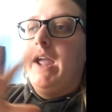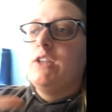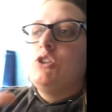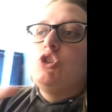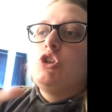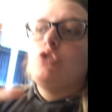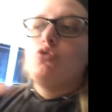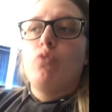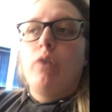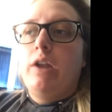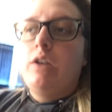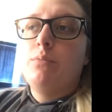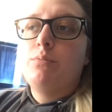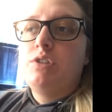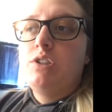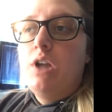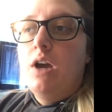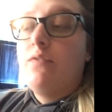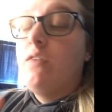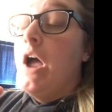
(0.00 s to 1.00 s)
It's just random
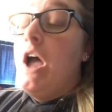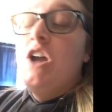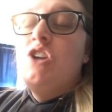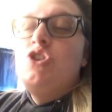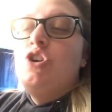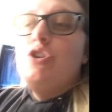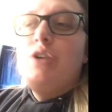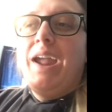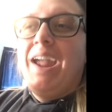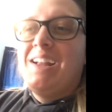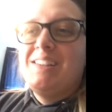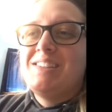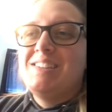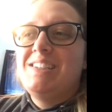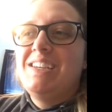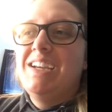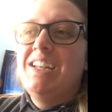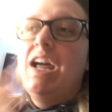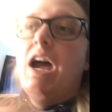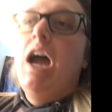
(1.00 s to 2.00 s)
stuff. No, you can't
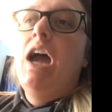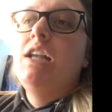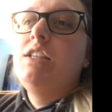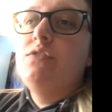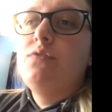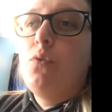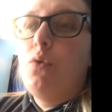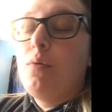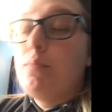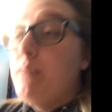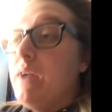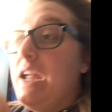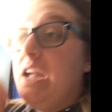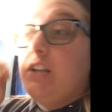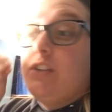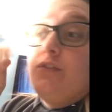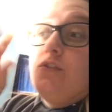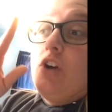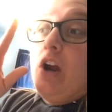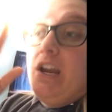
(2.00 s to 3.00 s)
see it. It's for me.
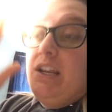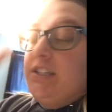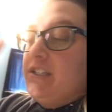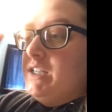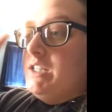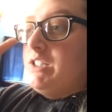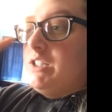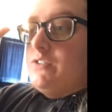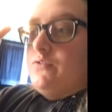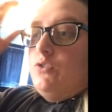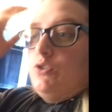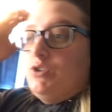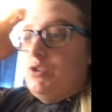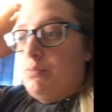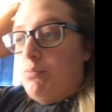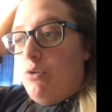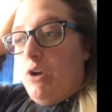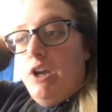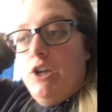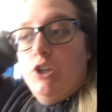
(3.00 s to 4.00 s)
It's for ideas. It's for
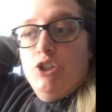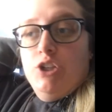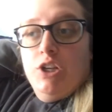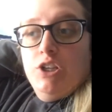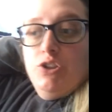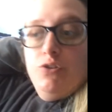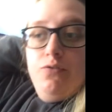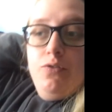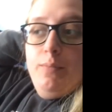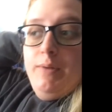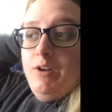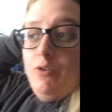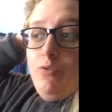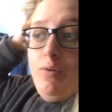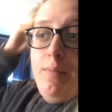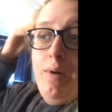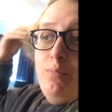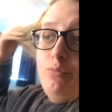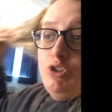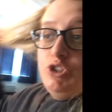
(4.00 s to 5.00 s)
inspiration. It's for me to
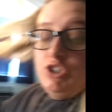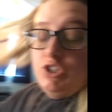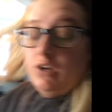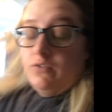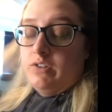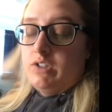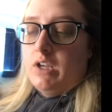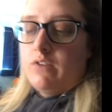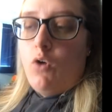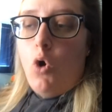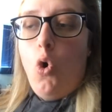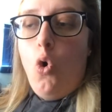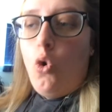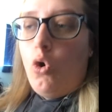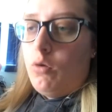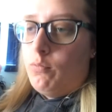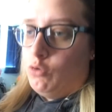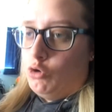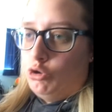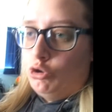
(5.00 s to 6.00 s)
remember stuff because I have
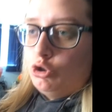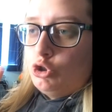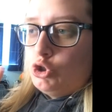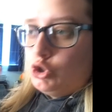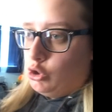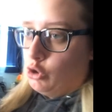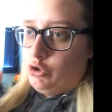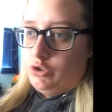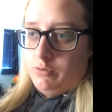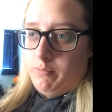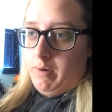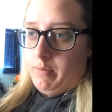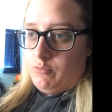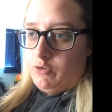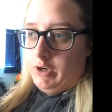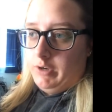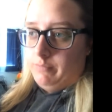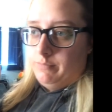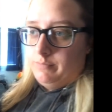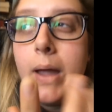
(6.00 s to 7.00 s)
horrible short-term
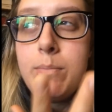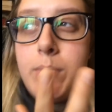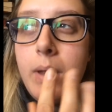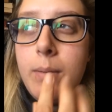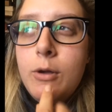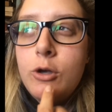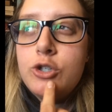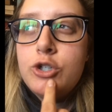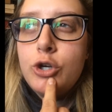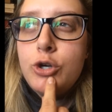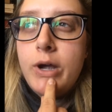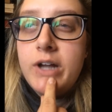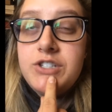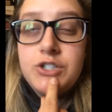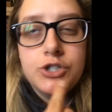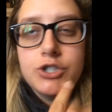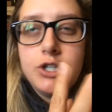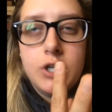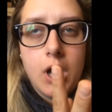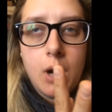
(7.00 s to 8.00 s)
memory. Okay, maybe I'll show you guys
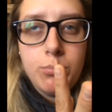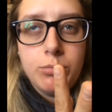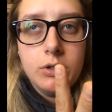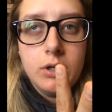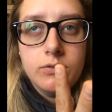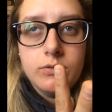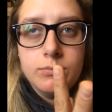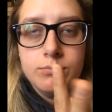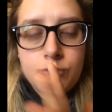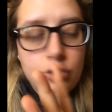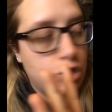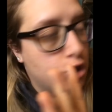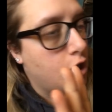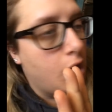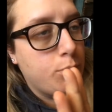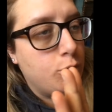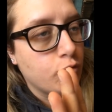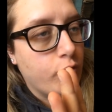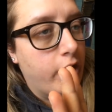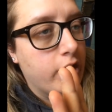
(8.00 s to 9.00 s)
just a couple of them. Just a
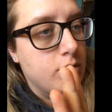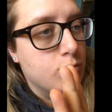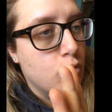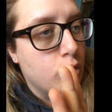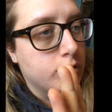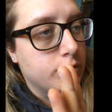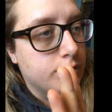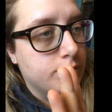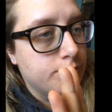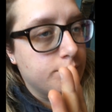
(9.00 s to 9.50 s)
couple random ones.